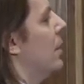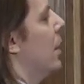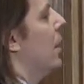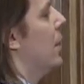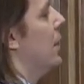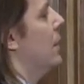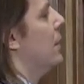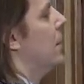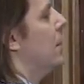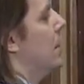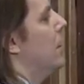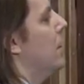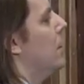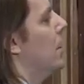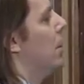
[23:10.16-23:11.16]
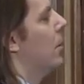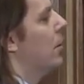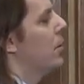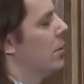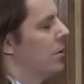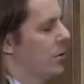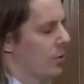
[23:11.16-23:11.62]

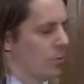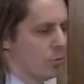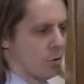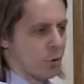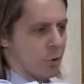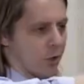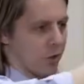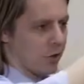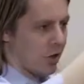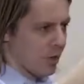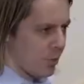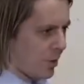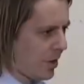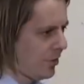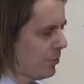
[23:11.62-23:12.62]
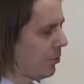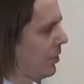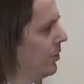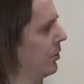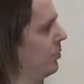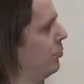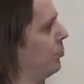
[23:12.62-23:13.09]
IR because we're going clockwise
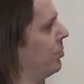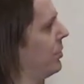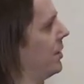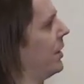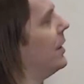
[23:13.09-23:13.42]
around the loop,